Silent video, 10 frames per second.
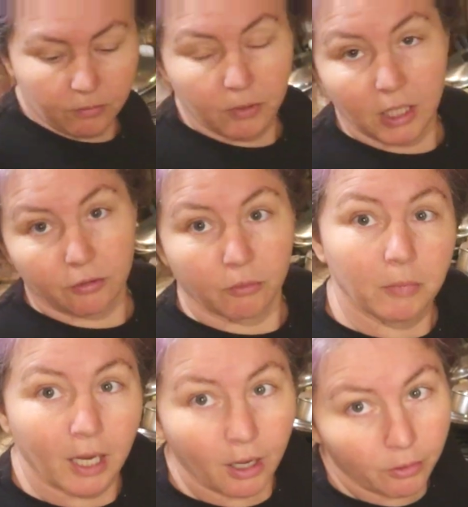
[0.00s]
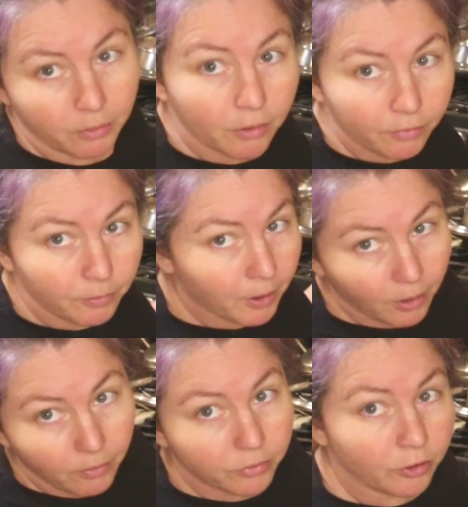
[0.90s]
weeks from now, a year from
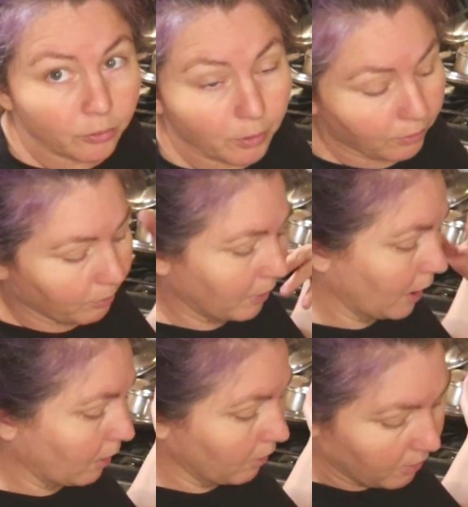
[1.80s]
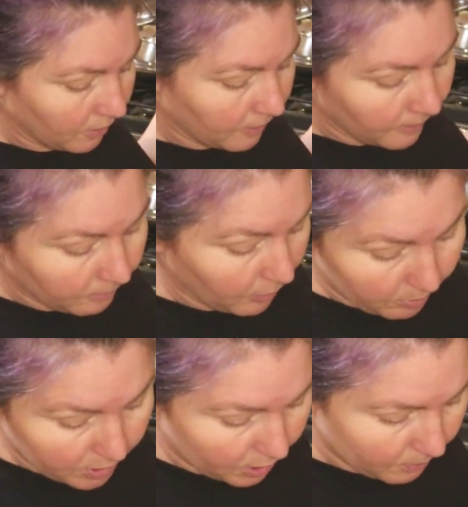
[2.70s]
now, six months from now, maybe
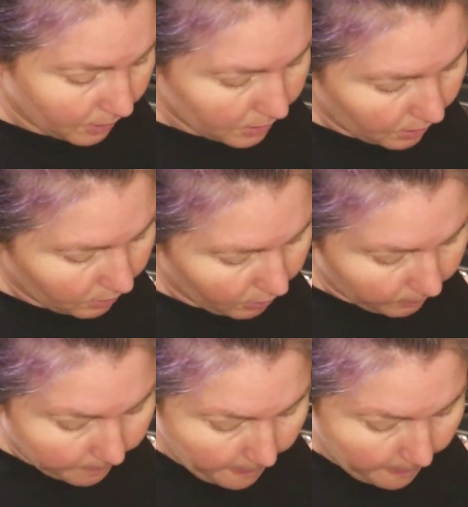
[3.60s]
six months, I don't know.